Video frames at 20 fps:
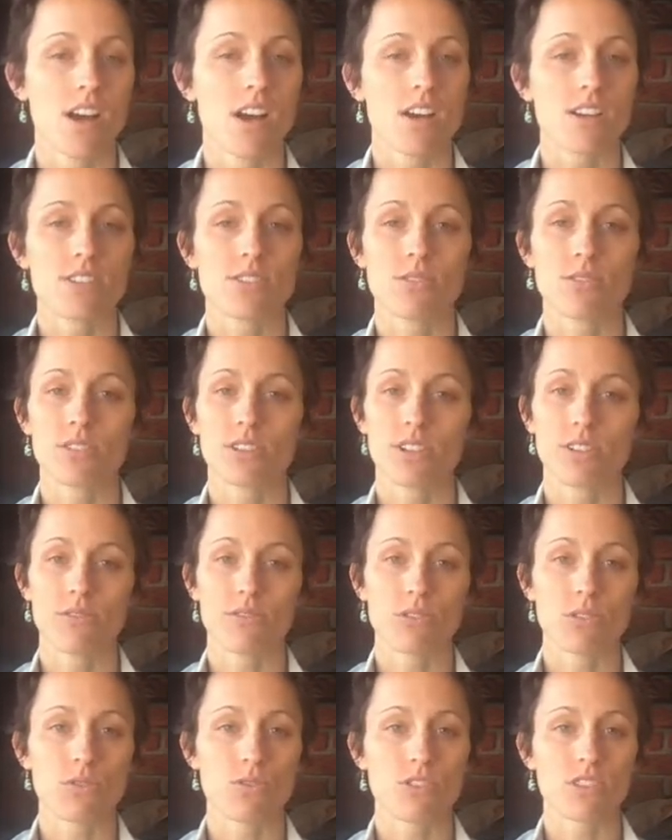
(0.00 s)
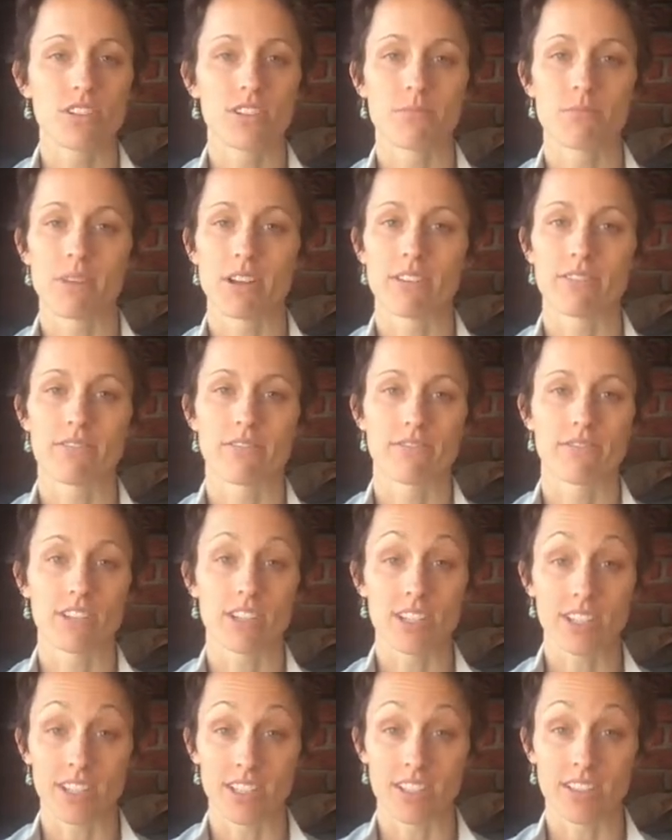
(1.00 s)
So the confusion of my
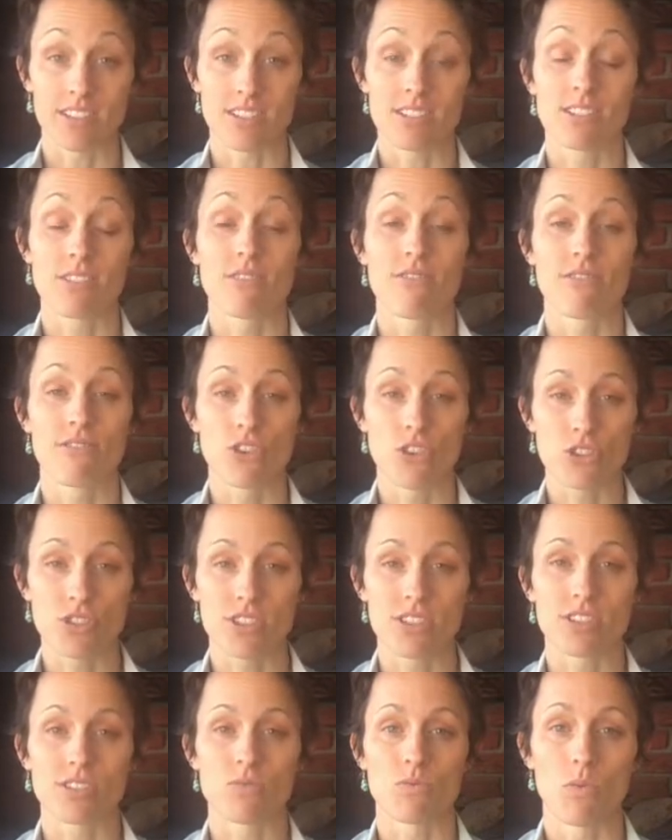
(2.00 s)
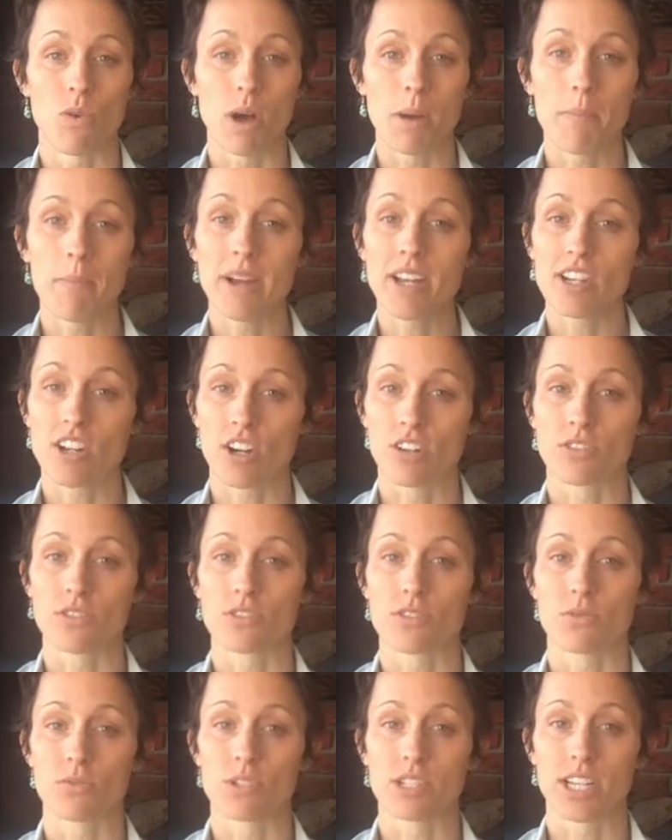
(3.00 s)
feelings versus what my
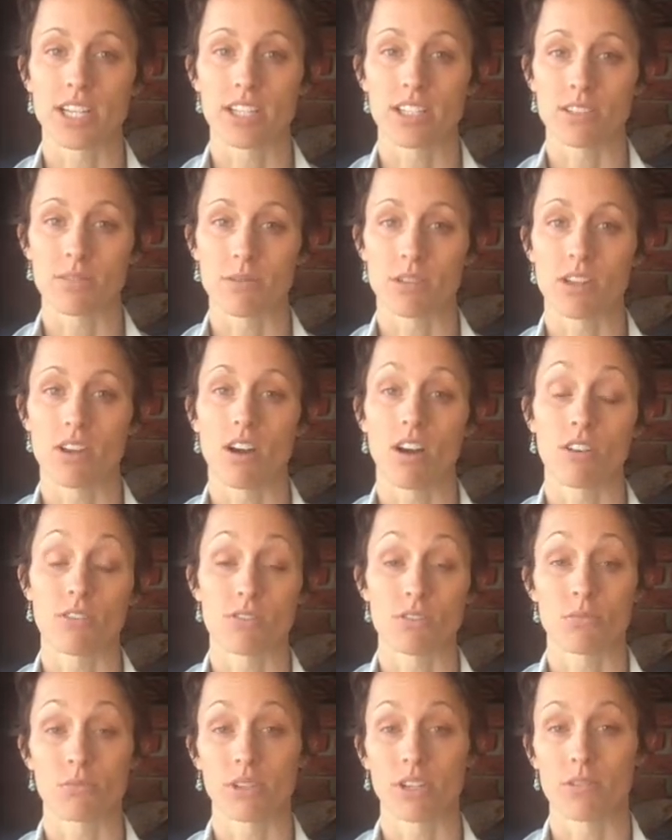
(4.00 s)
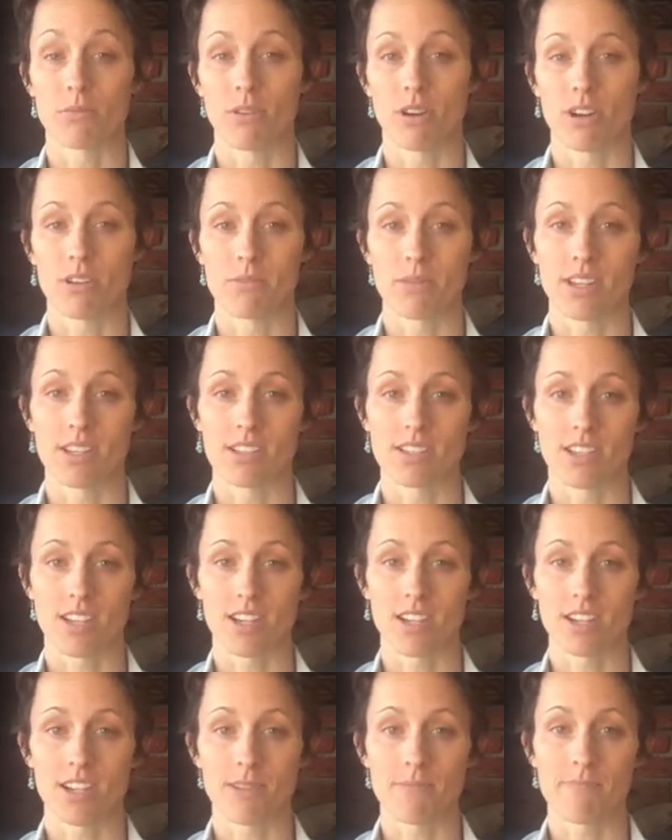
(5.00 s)
doctors were telling me also played a part in my
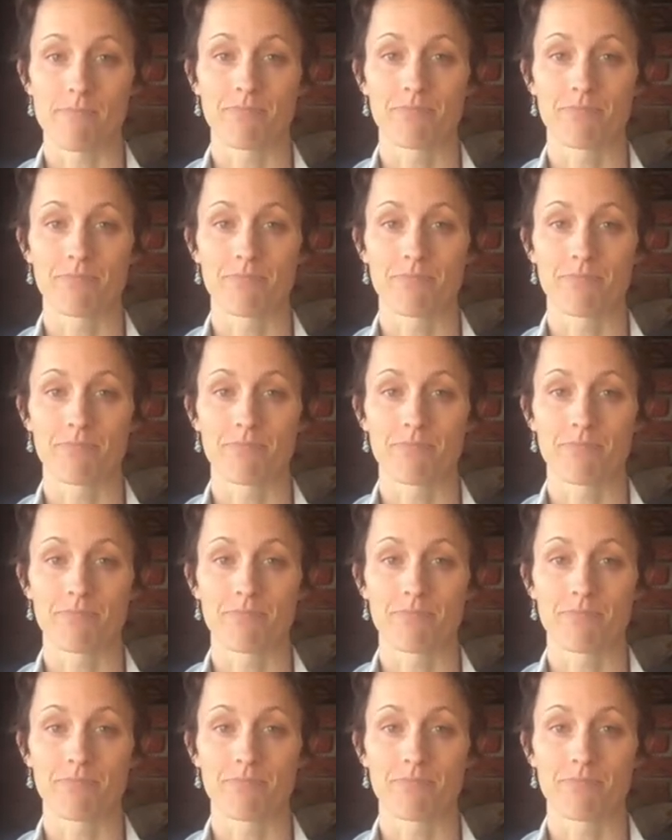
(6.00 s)
anxiety.